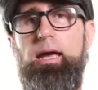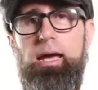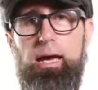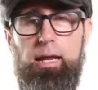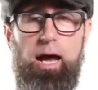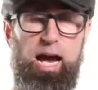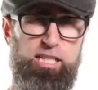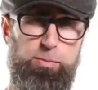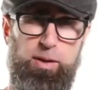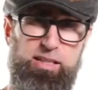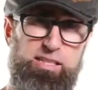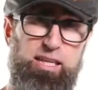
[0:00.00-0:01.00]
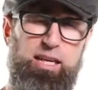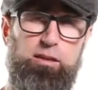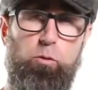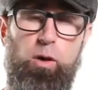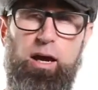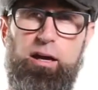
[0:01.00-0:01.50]
And high speed sync,
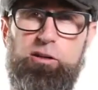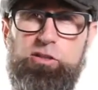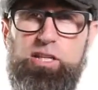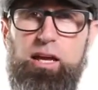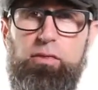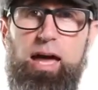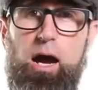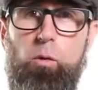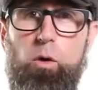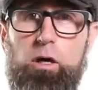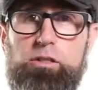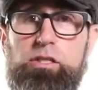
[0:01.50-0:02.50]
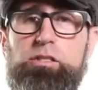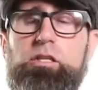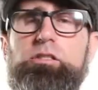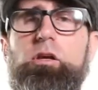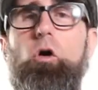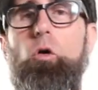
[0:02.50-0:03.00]
the way I understand that works, is
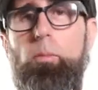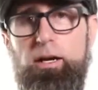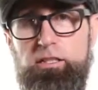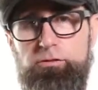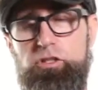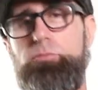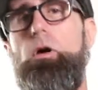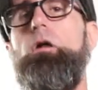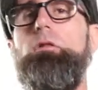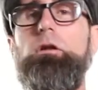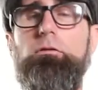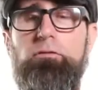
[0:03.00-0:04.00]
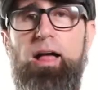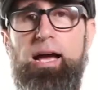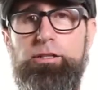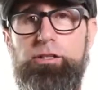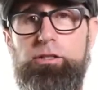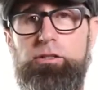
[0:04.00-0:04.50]
it's a whole bunch of small little
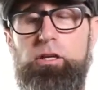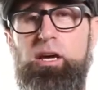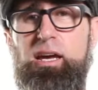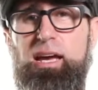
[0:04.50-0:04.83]
flashes